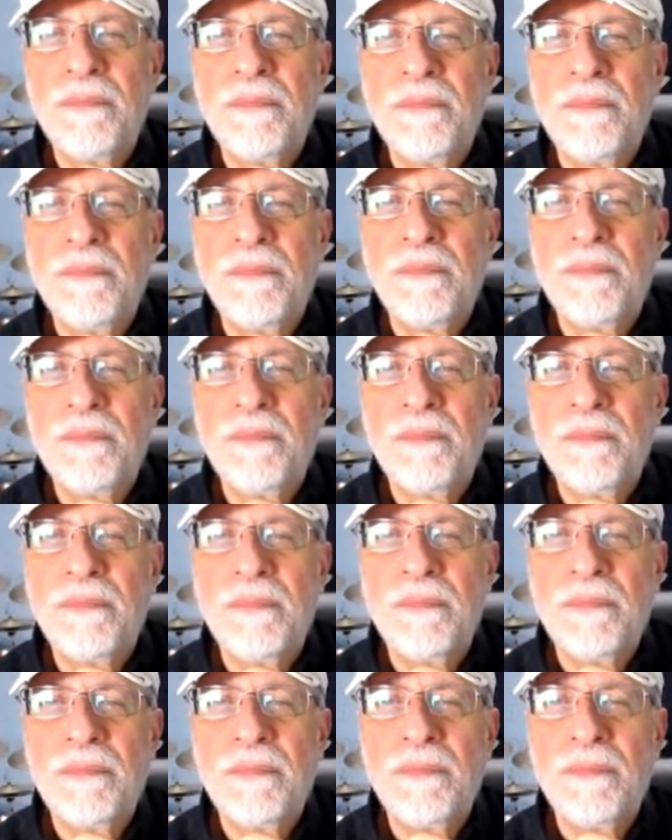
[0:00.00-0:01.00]

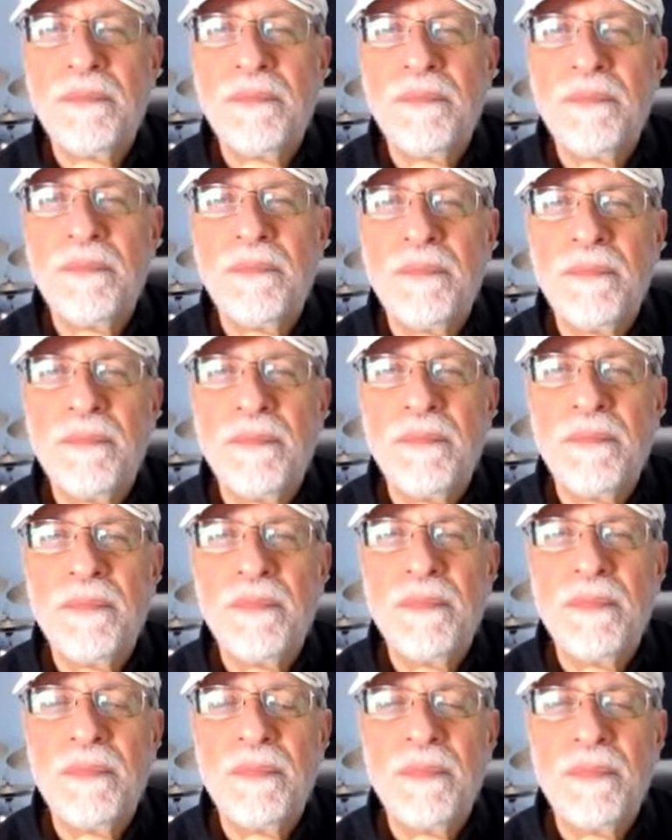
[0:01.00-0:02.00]

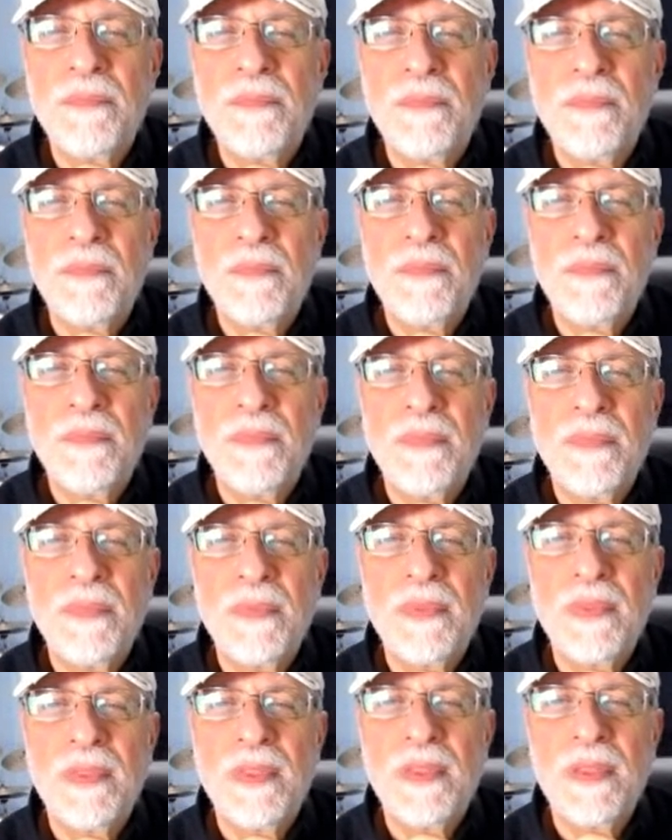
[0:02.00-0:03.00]

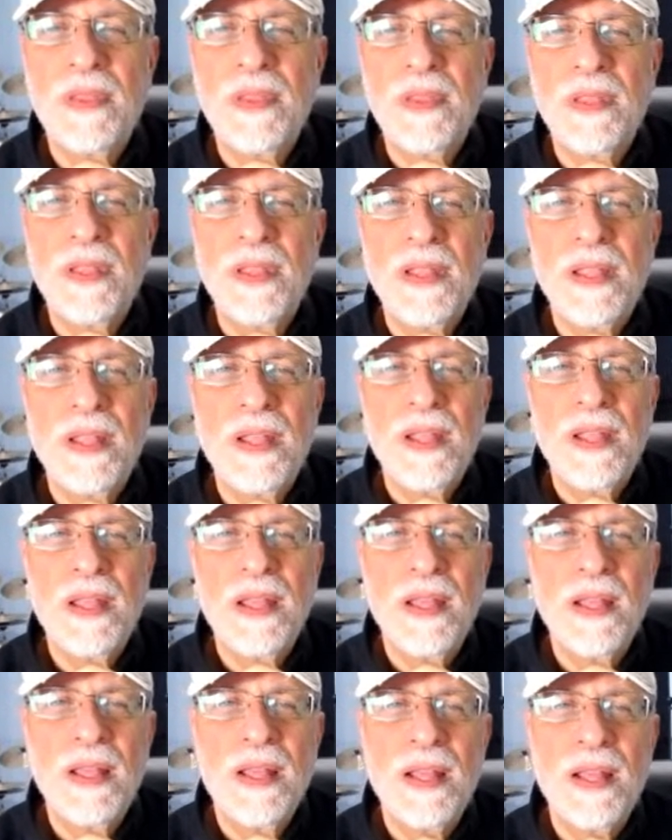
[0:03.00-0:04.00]

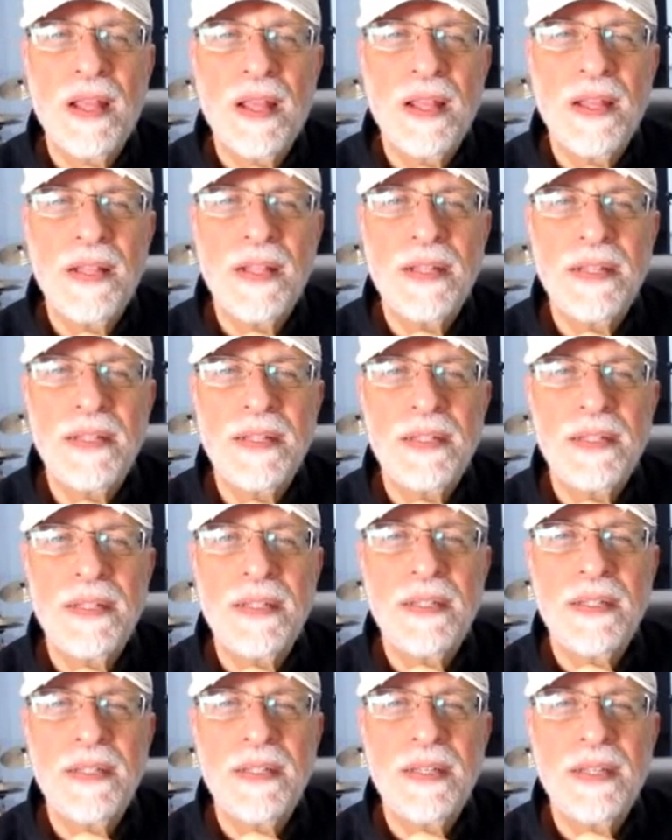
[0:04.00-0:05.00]

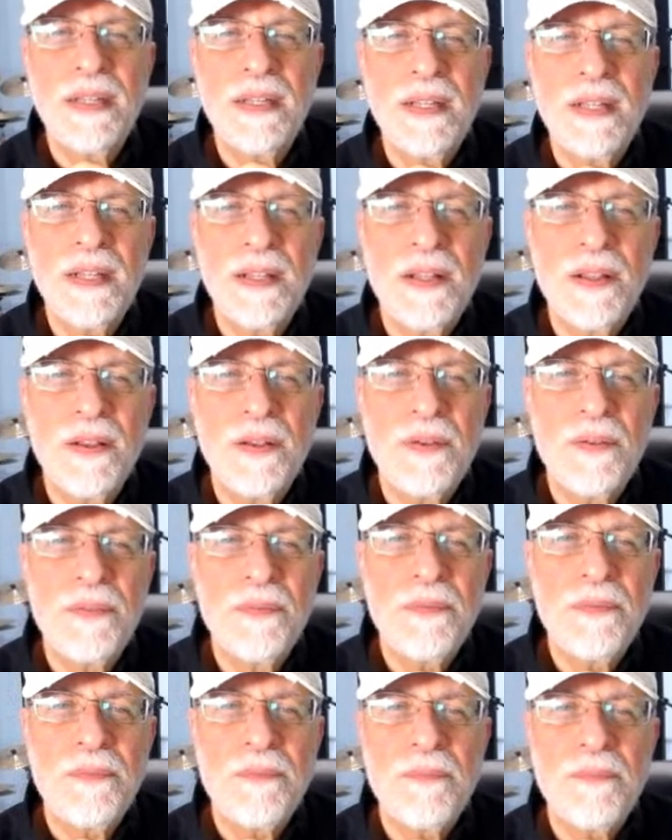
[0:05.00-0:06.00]

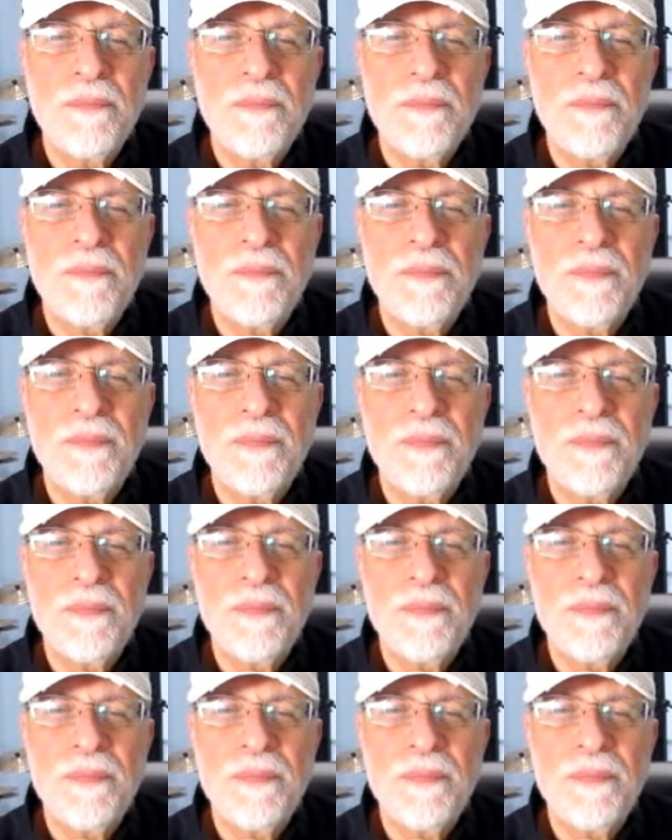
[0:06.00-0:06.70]
[no speech]